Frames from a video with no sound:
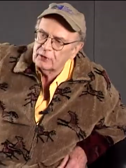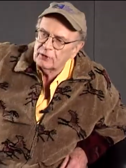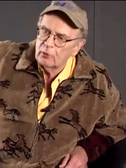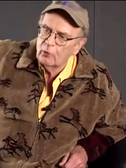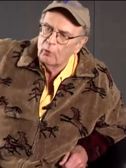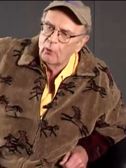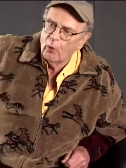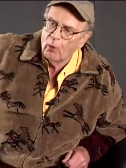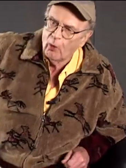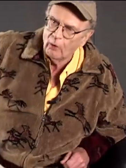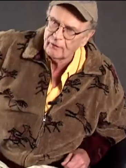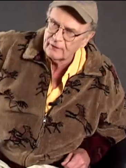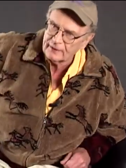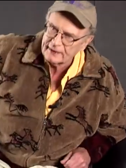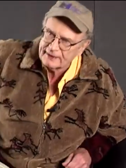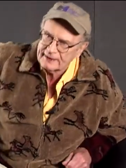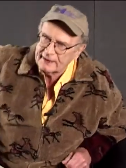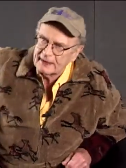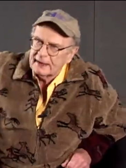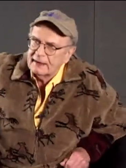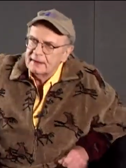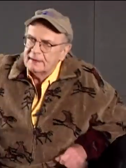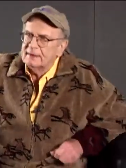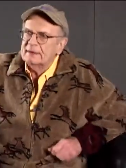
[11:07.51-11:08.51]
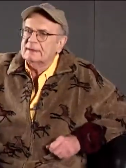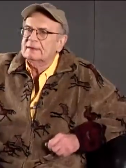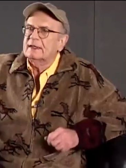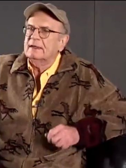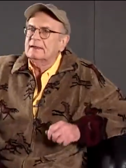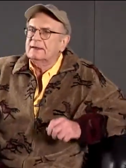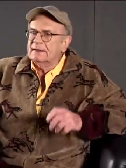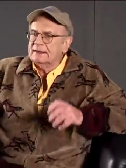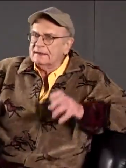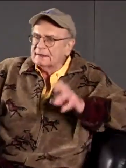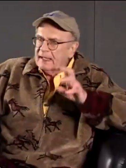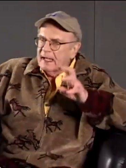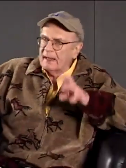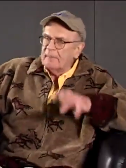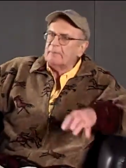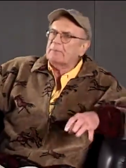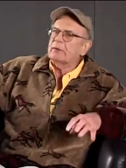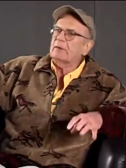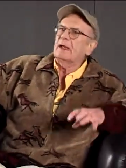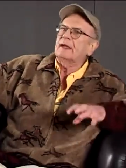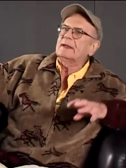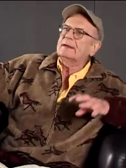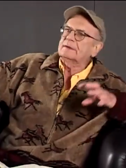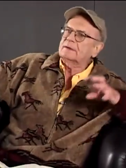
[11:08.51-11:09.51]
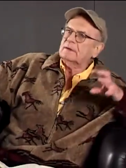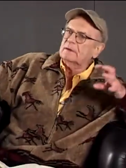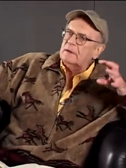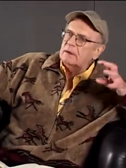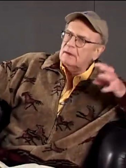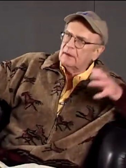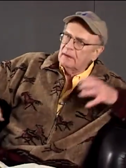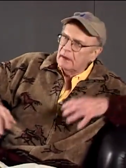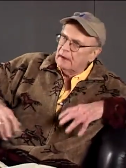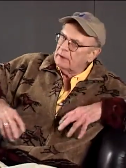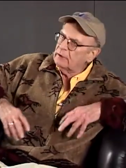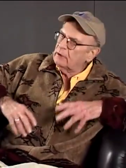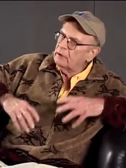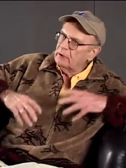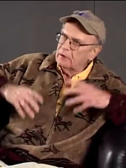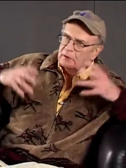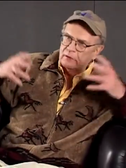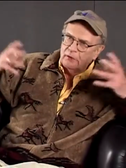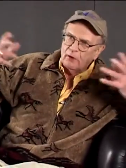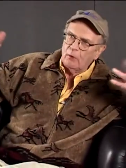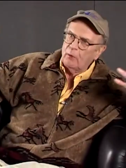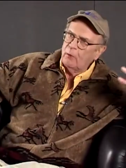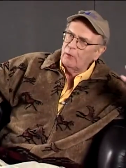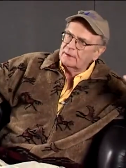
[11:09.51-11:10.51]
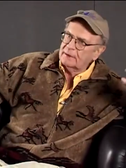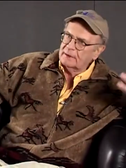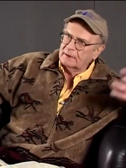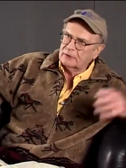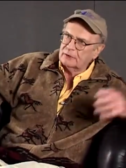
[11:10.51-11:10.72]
do all the scenes in the same place, and you didn't know what the